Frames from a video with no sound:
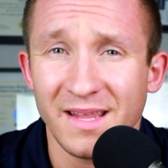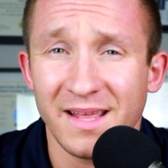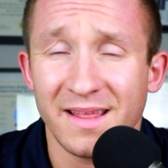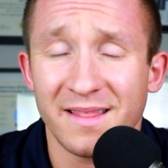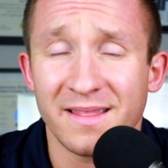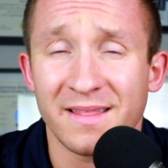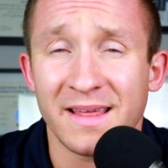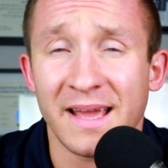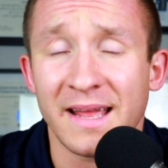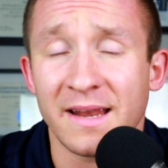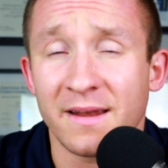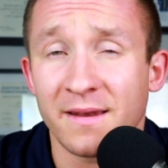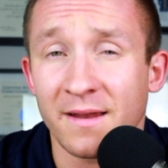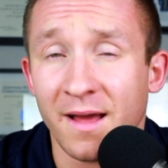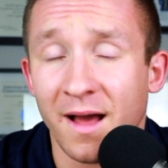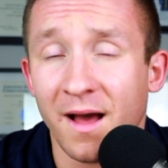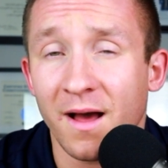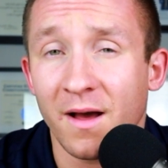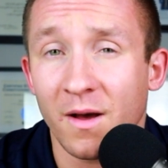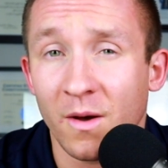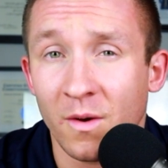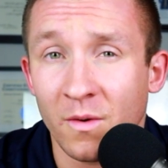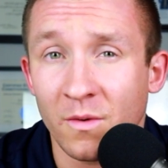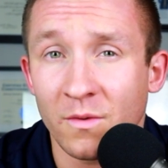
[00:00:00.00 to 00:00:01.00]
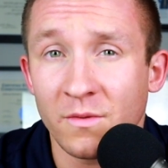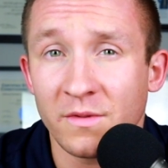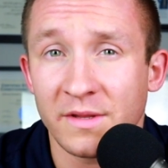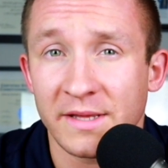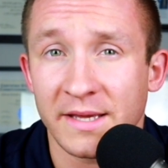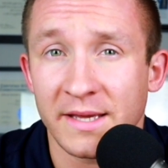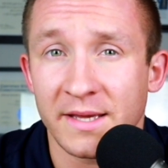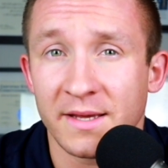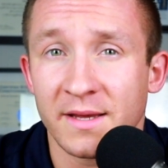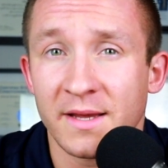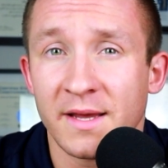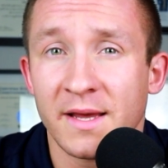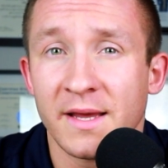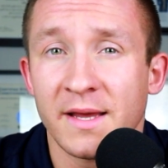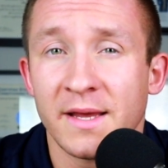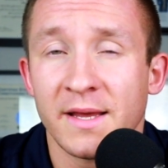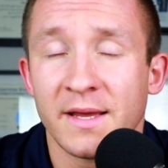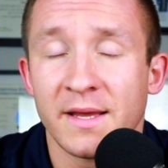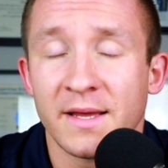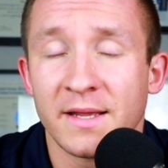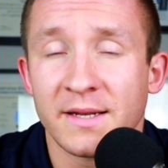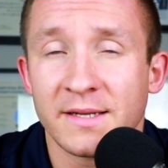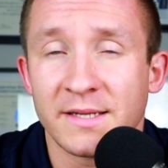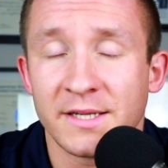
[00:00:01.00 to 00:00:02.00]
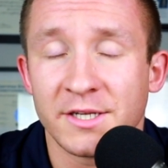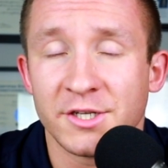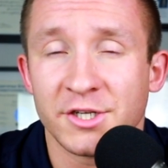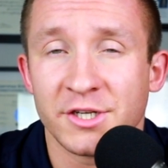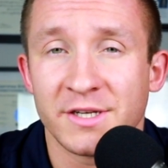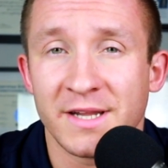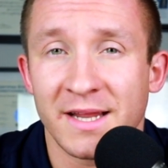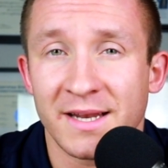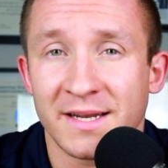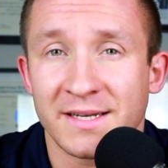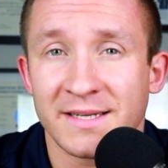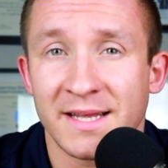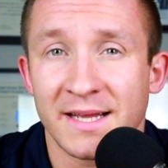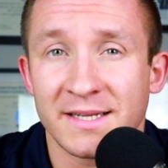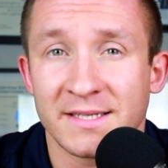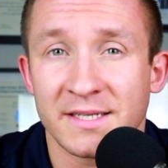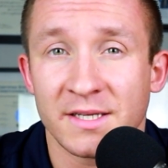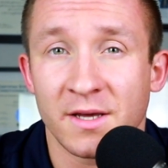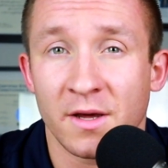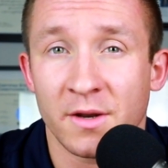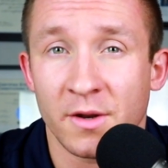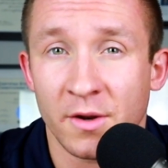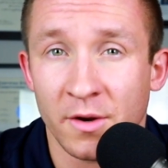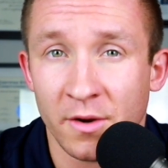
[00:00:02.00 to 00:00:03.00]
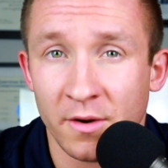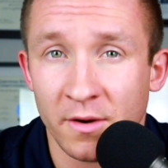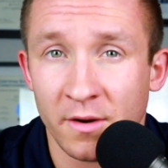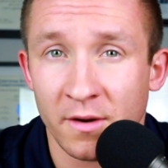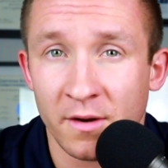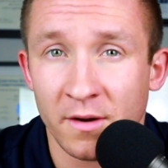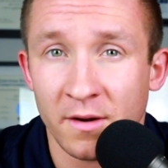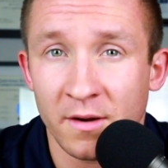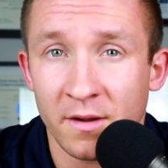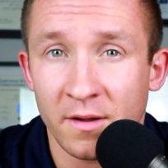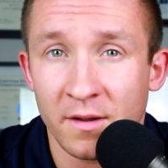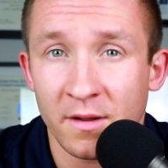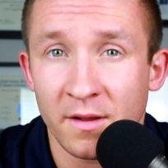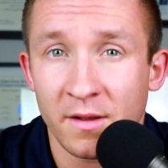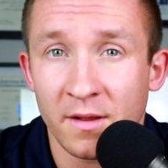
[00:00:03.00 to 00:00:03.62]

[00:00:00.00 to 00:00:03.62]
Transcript: They not only did genetic testing on her,